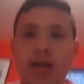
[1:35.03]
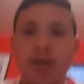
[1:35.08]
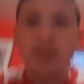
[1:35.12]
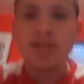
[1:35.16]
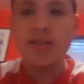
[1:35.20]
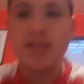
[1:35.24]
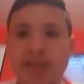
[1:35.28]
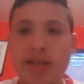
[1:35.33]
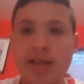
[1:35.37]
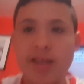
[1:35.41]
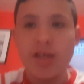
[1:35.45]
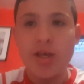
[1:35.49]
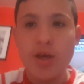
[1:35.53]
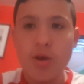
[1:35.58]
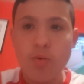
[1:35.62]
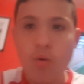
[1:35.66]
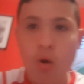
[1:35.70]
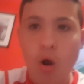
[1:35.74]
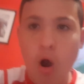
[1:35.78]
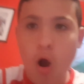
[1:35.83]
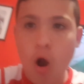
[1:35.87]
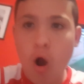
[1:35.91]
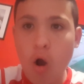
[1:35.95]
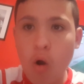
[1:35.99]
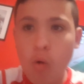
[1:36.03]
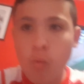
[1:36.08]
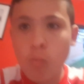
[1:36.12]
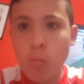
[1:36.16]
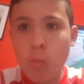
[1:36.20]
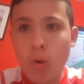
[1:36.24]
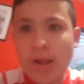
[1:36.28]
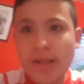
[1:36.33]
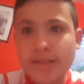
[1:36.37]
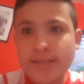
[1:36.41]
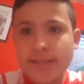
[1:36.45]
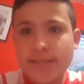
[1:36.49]
I'll see you on
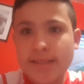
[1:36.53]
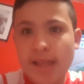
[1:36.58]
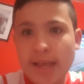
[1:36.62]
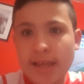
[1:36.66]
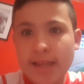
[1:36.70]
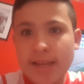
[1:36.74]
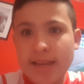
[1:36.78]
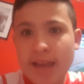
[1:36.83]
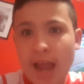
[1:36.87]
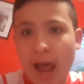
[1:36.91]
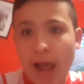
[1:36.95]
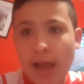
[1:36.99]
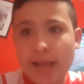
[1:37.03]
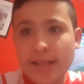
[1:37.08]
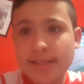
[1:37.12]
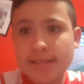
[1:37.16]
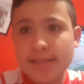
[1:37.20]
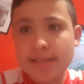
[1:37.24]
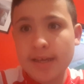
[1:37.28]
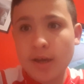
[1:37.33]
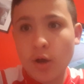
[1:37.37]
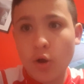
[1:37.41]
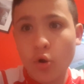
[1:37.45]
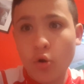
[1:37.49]
Wednesday night.